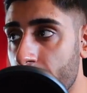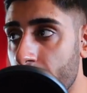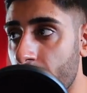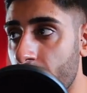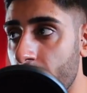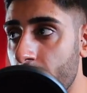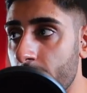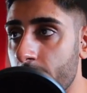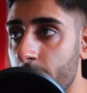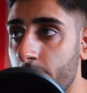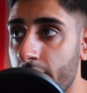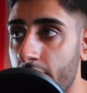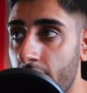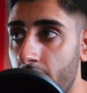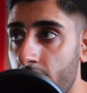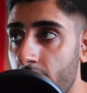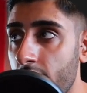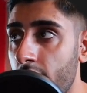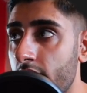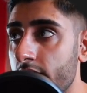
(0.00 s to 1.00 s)
thing with a
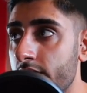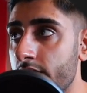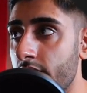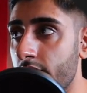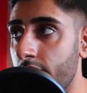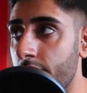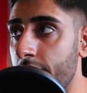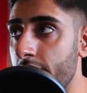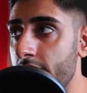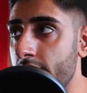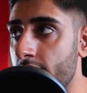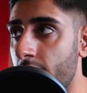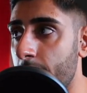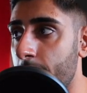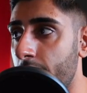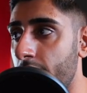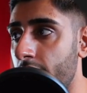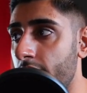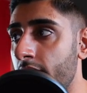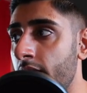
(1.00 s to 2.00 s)
class on the reset
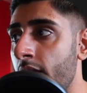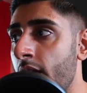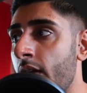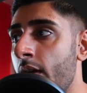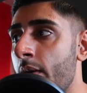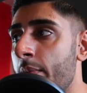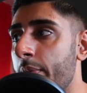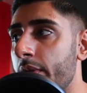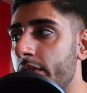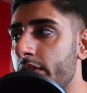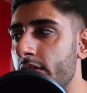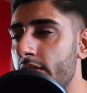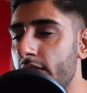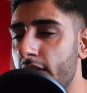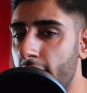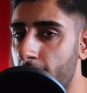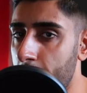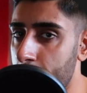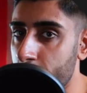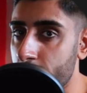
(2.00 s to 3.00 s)
button, but just
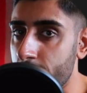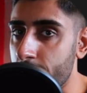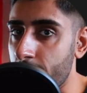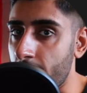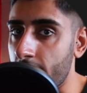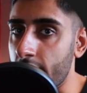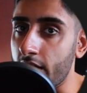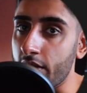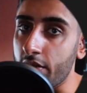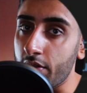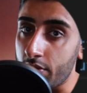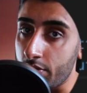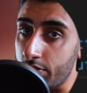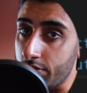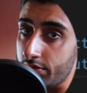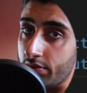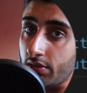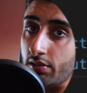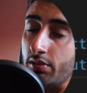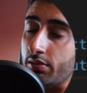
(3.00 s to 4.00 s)
to demonstrate that you can
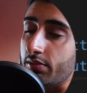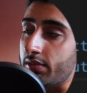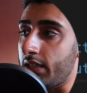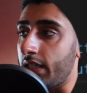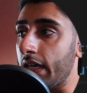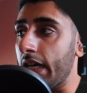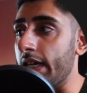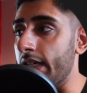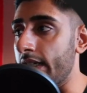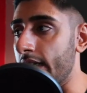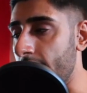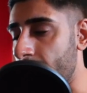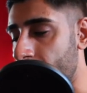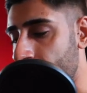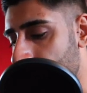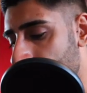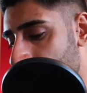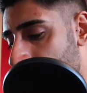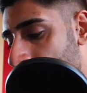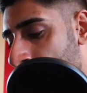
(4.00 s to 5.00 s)
also use an
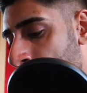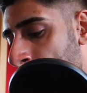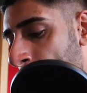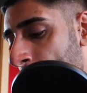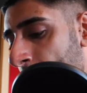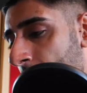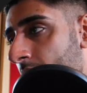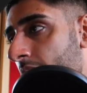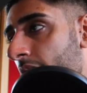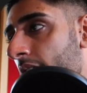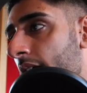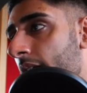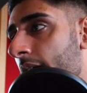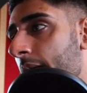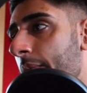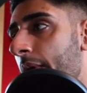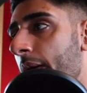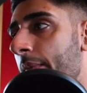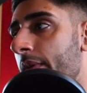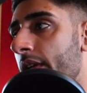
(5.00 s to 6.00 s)
ID,
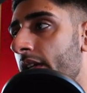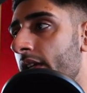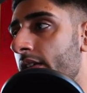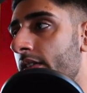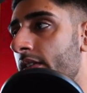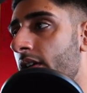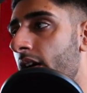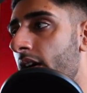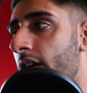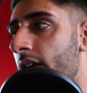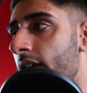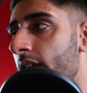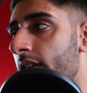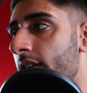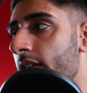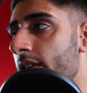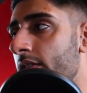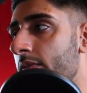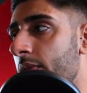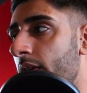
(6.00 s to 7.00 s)
um, I'm gonna target
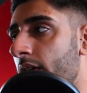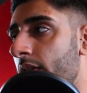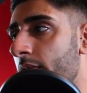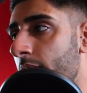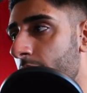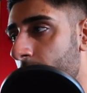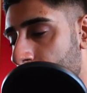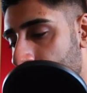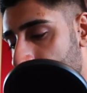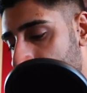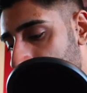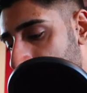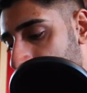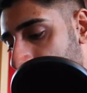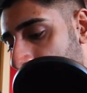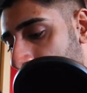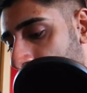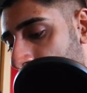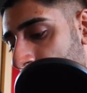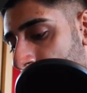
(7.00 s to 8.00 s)
this one with an
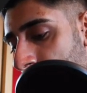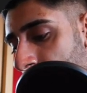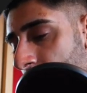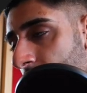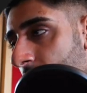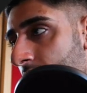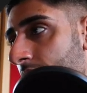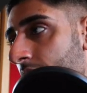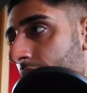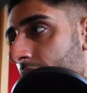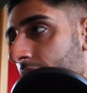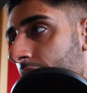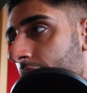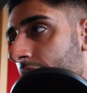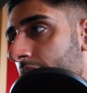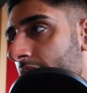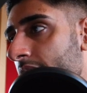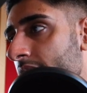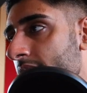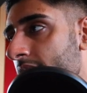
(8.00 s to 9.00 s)
ID of
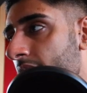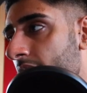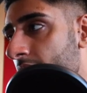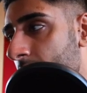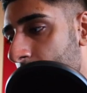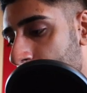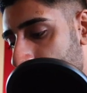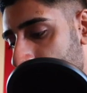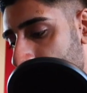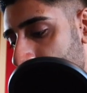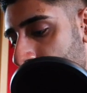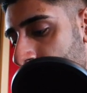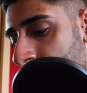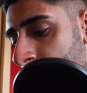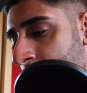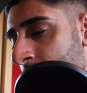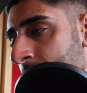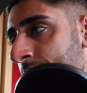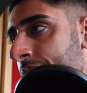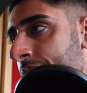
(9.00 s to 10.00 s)
reset button.